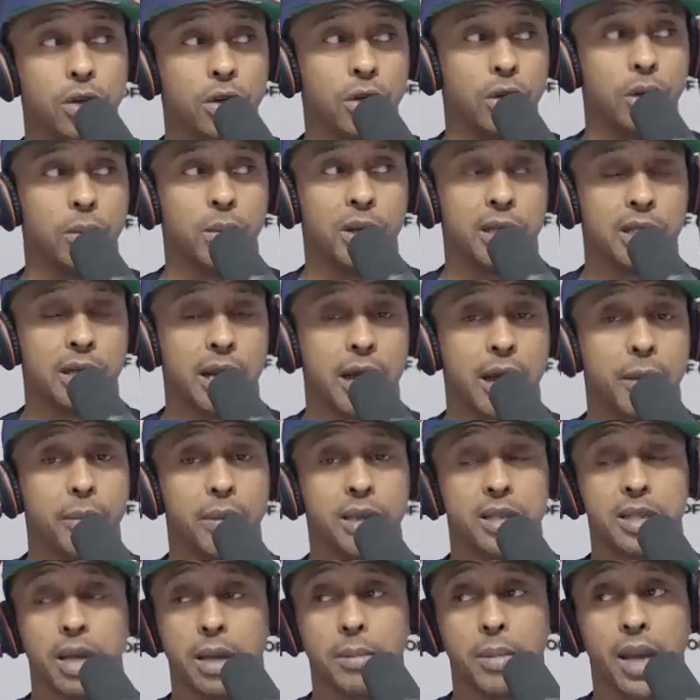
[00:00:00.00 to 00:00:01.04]
you know the bitch lying.
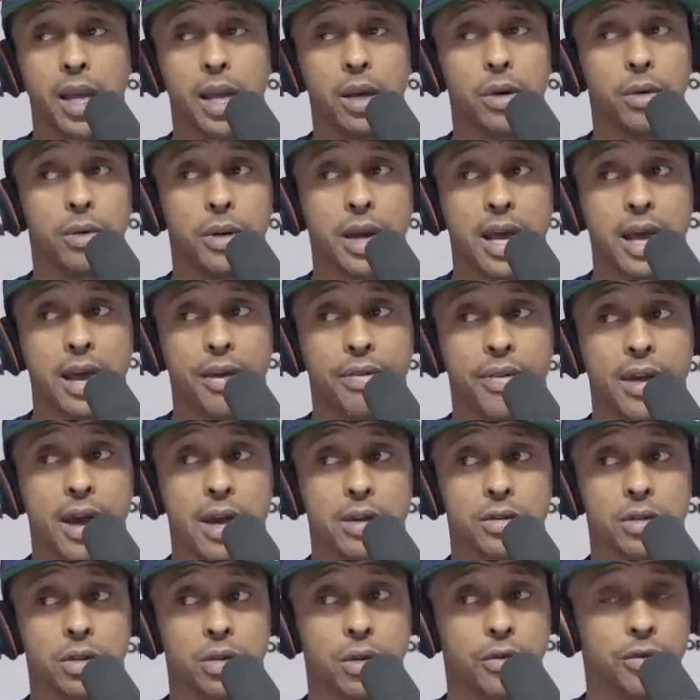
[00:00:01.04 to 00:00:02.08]
Bitch ain't making no
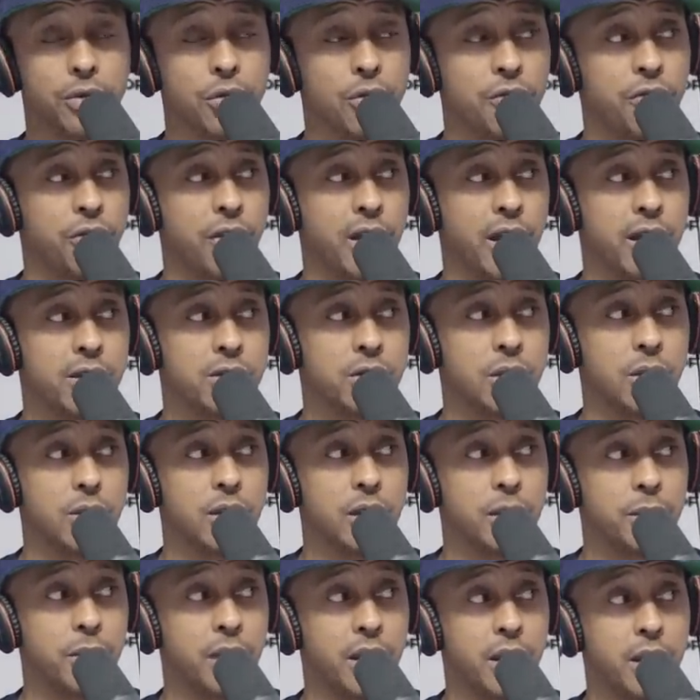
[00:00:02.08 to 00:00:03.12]
9,000 off no fans
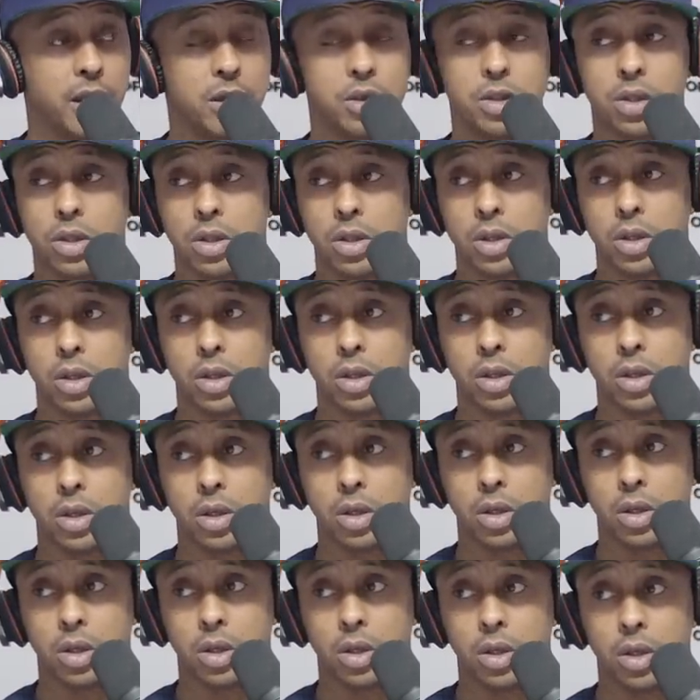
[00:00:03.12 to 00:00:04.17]
only page.
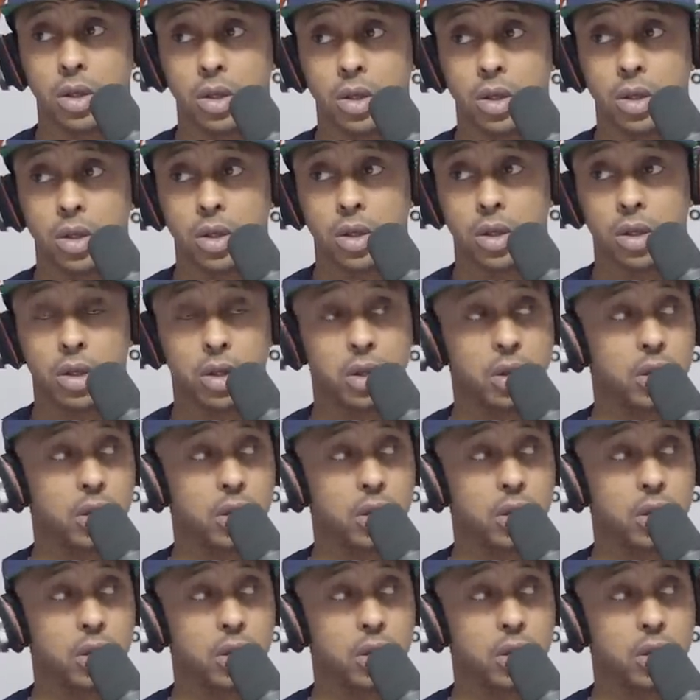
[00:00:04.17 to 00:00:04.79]
What if she showed him?